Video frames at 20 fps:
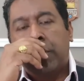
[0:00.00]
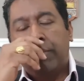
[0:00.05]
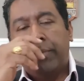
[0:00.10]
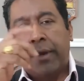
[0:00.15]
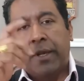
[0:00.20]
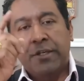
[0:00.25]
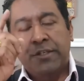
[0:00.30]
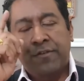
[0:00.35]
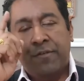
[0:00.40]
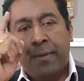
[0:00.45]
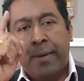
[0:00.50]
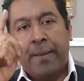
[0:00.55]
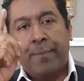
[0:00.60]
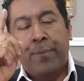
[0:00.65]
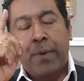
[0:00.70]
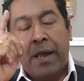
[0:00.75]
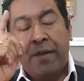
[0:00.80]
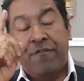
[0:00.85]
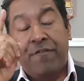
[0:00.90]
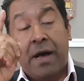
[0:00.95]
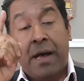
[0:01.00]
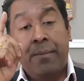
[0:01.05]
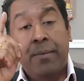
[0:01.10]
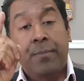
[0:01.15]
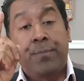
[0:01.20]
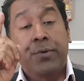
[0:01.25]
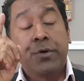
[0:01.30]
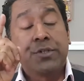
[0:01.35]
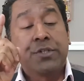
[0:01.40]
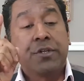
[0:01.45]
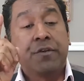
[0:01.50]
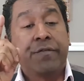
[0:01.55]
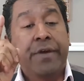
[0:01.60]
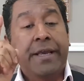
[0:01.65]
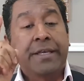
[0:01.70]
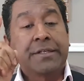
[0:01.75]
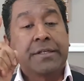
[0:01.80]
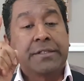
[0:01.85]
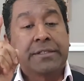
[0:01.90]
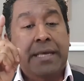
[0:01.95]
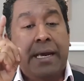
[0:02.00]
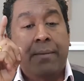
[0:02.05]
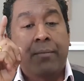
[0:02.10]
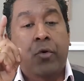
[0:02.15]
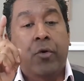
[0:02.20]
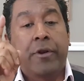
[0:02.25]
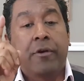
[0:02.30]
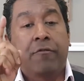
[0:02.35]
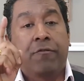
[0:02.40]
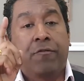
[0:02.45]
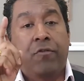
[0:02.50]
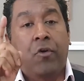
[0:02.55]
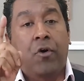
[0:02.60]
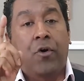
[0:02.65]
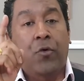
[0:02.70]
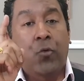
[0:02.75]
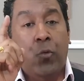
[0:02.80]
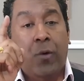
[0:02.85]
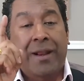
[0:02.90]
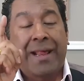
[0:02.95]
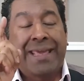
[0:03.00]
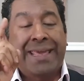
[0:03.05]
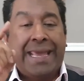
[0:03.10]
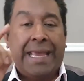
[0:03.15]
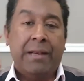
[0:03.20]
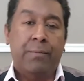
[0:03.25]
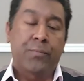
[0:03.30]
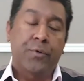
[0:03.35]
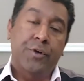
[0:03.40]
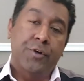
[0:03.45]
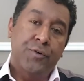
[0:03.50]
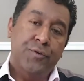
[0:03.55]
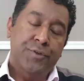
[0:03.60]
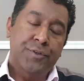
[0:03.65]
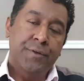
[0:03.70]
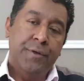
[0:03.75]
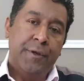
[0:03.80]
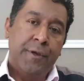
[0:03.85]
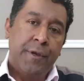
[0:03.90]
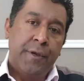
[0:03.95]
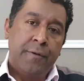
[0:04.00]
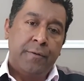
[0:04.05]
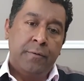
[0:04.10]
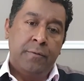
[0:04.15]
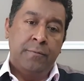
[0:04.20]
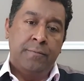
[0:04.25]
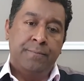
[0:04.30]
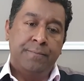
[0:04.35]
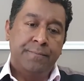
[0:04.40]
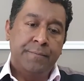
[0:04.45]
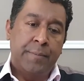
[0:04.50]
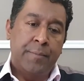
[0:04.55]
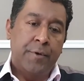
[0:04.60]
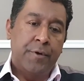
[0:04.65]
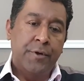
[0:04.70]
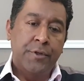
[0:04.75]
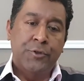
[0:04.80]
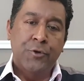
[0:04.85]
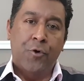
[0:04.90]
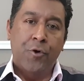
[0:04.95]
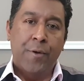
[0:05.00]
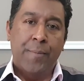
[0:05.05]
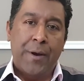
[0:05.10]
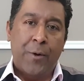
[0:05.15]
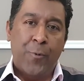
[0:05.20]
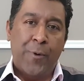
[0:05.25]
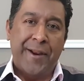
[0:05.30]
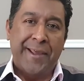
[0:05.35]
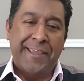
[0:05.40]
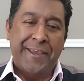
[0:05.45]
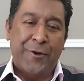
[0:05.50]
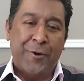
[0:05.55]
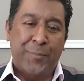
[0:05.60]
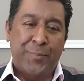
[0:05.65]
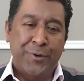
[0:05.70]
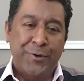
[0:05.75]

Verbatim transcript: Because if I'm a person of excellence, I'm going to flaunt what I can produce. I'm not going to talk about what I cannot